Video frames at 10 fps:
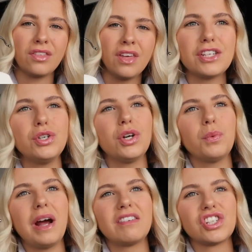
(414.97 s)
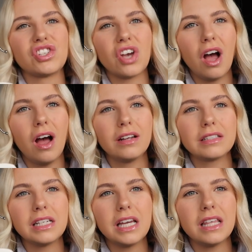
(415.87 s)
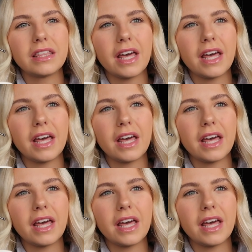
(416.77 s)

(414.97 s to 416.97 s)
I guess you could wear a shirt underneath